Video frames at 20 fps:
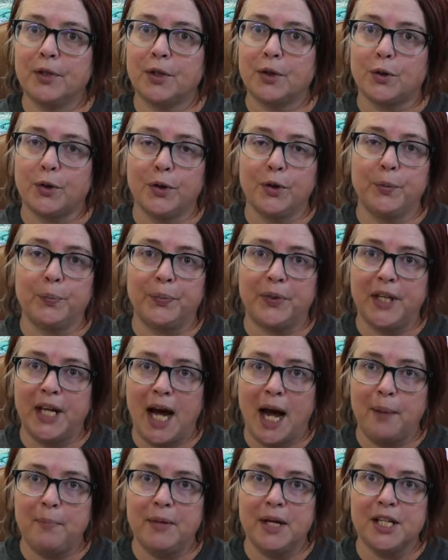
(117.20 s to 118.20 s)
group that
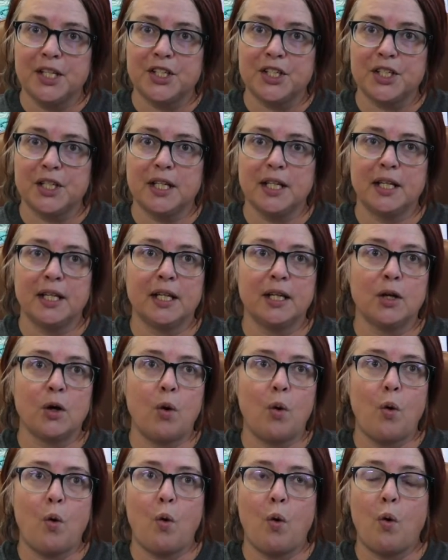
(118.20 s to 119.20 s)
I mention
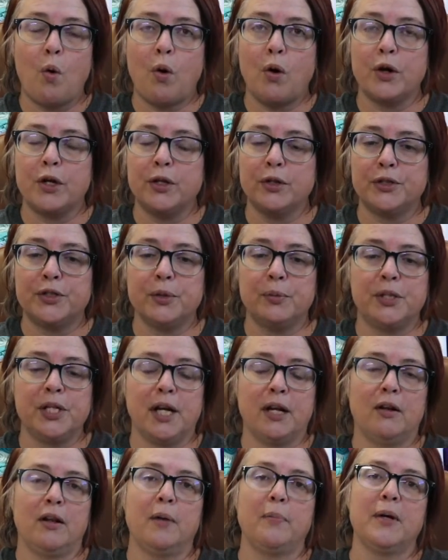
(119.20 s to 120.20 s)
or YouTube
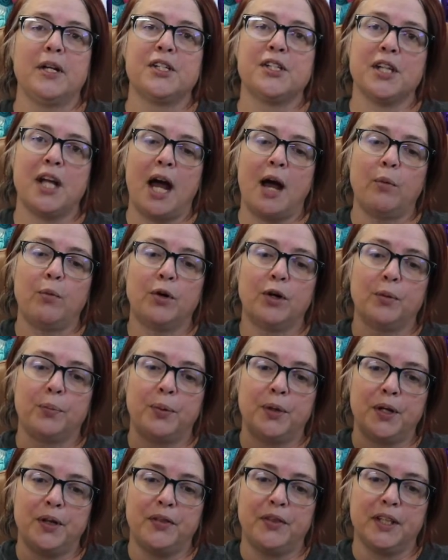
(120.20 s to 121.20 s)
channel I mention, I will
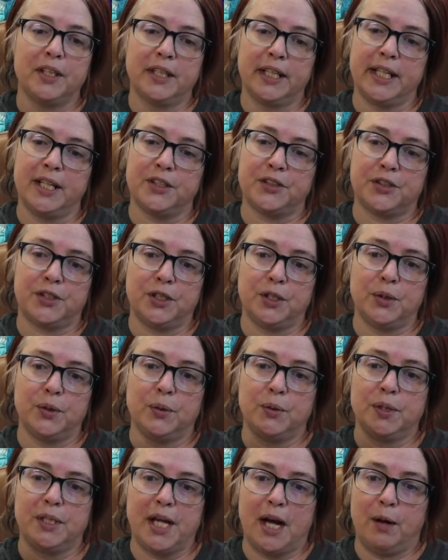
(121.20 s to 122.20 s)
put the links
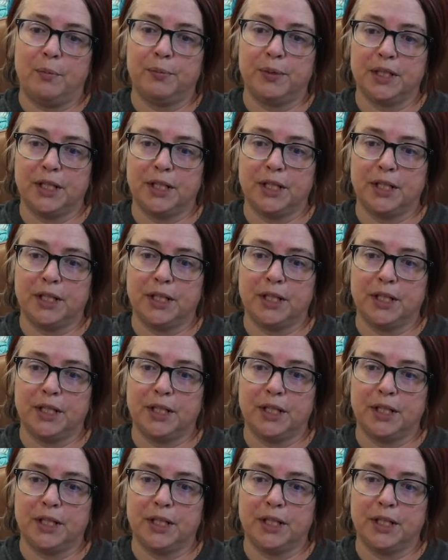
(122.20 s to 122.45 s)
to down